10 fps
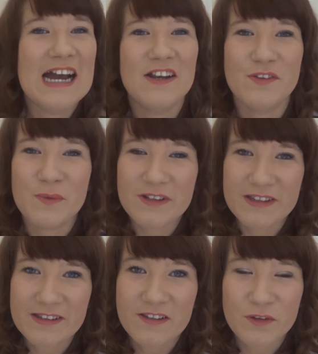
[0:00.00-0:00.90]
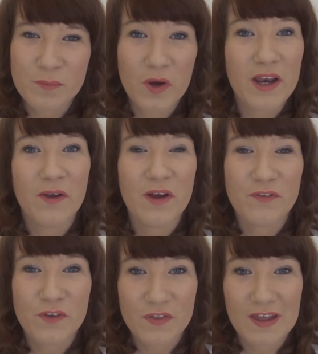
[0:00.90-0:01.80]
I just wanted to point out a
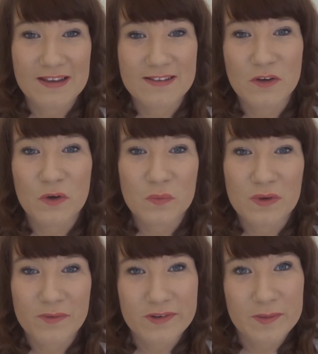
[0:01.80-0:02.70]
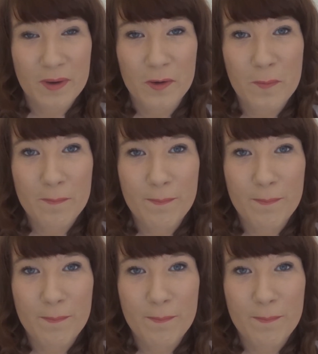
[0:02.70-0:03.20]
few things on what it was about,